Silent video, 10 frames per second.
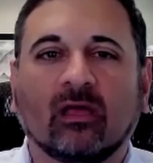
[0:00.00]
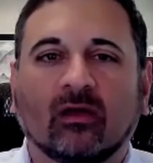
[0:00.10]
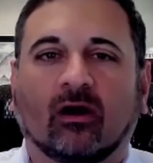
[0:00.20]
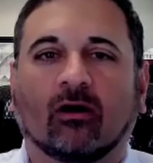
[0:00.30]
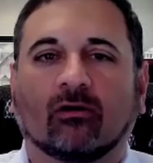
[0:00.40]

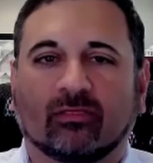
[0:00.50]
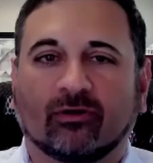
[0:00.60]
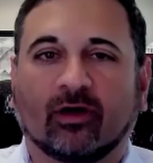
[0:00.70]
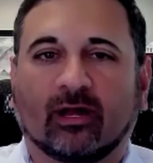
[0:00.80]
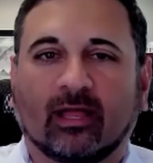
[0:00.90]
already
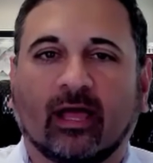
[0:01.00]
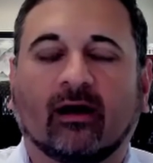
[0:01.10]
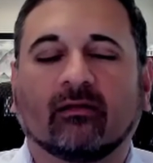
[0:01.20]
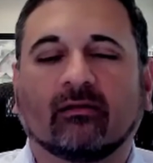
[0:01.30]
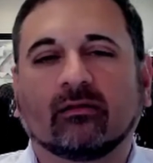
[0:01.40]
thought it
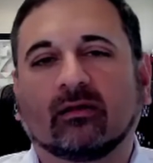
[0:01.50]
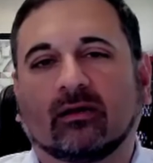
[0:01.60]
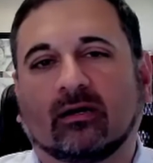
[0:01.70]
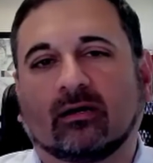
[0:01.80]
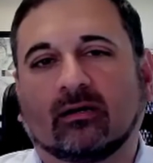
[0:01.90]
out.
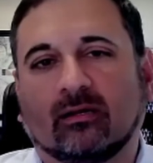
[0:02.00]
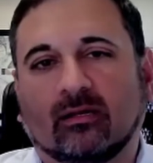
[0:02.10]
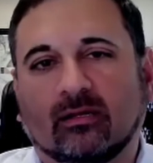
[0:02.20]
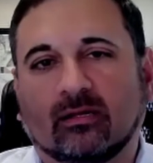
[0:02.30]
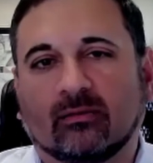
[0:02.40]

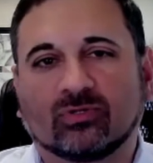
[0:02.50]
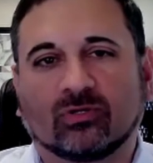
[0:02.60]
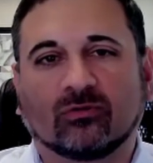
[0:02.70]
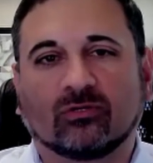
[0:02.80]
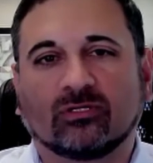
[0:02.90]
And I'm
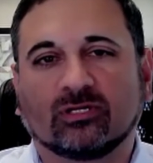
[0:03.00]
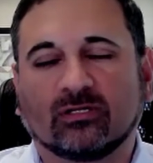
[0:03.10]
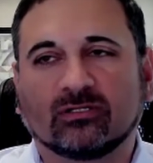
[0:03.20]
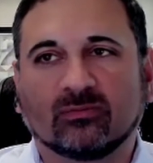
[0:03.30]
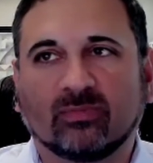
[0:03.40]
sure the
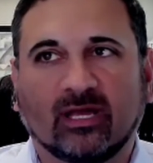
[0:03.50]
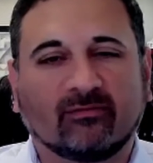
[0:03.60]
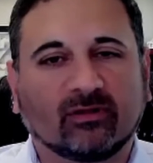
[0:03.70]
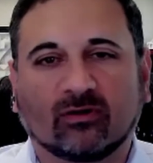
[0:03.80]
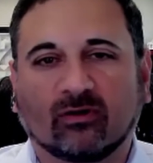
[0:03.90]
judges have been
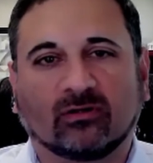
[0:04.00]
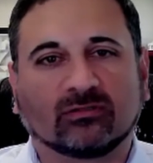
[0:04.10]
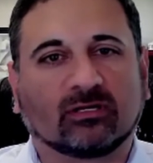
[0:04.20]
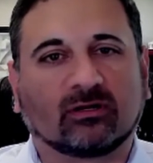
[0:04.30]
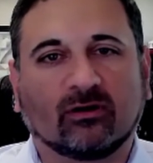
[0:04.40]
having calls,
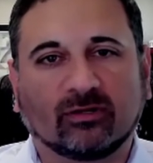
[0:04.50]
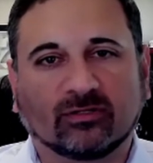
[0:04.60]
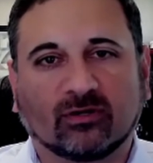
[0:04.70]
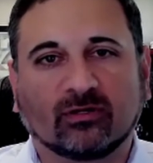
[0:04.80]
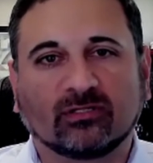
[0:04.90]
like all the
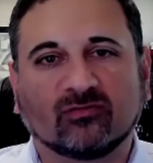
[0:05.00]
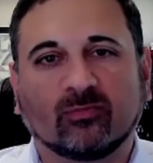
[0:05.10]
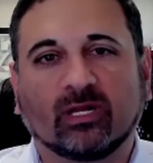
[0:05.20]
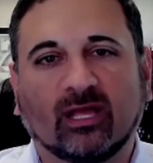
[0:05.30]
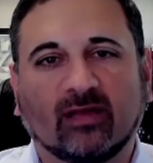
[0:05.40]
attorneys have
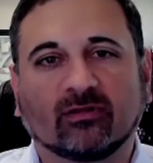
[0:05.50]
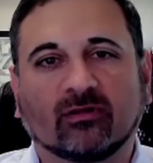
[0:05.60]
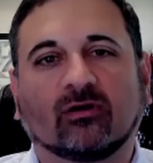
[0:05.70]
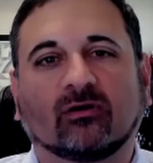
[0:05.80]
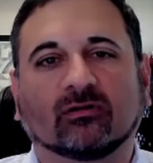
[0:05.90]
been having
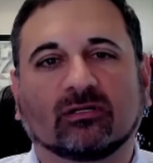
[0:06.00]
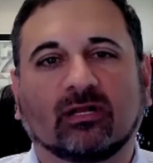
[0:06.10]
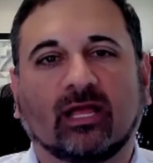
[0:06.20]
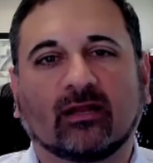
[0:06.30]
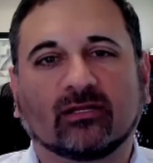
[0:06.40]
calls on
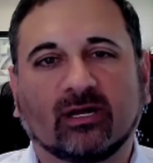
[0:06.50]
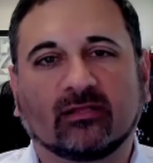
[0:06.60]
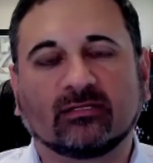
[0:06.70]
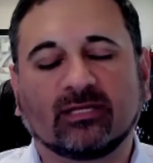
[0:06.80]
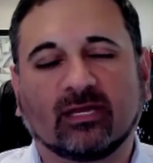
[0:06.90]
how to try
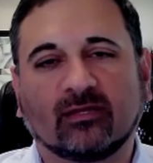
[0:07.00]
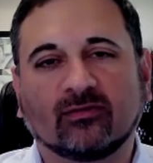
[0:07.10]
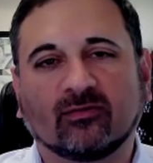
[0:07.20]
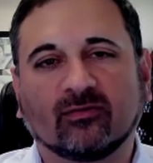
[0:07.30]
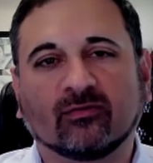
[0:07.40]
these
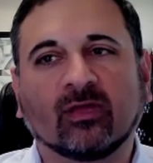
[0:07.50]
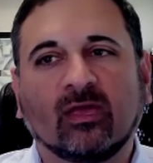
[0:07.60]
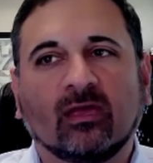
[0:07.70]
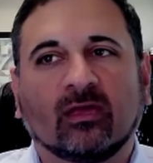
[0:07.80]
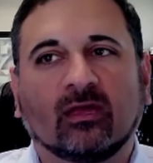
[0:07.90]
cases.
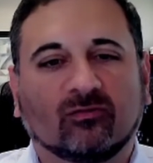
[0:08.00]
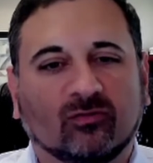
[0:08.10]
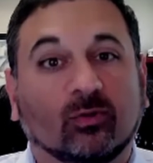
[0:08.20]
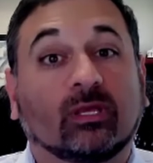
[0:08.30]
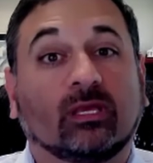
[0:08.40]
And
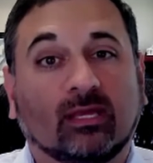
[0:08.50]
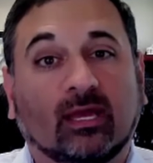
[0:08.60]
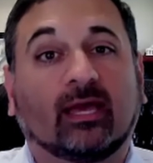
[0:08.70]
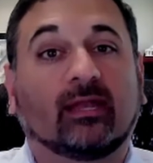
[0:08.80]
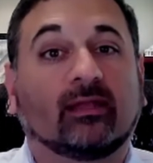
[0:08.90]
so he
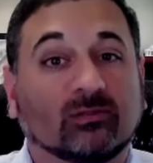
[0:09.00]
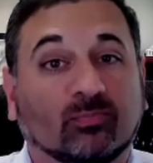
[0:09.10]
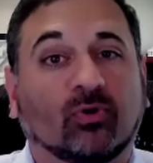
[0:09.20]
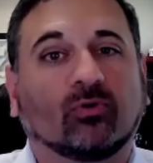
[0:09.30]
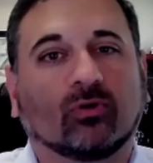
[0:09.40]
had his
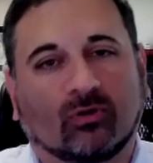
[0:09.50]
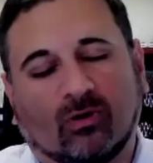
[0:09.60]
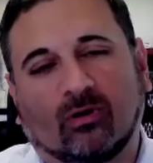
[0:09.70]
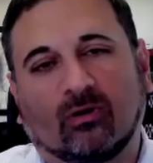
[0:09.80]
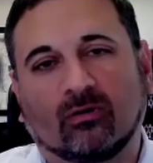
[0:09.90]

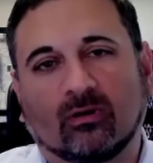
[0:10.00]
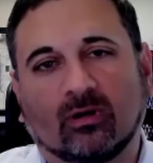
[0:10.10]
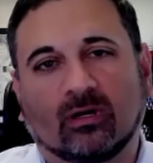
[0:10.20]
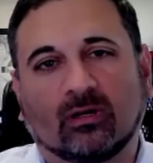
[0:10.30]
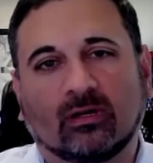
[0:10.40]
protocol
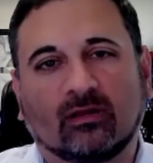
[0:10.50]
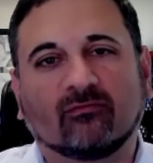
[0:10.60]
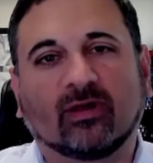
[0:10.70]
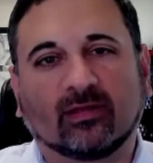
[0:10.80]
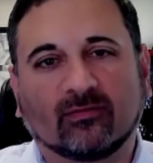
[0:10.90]
in
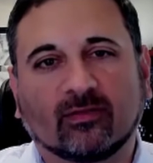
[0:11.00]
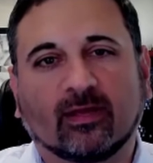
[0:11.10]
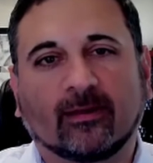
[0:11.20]
advance of that.